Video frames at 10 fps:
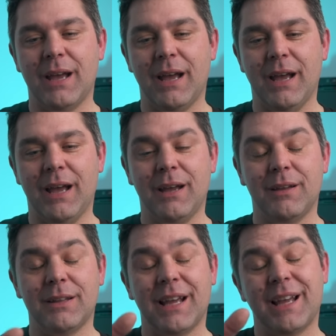
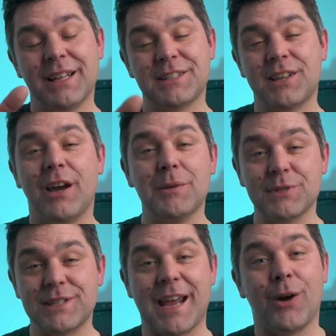at
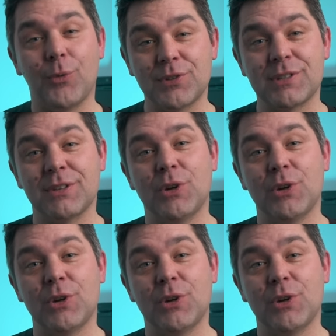times doubt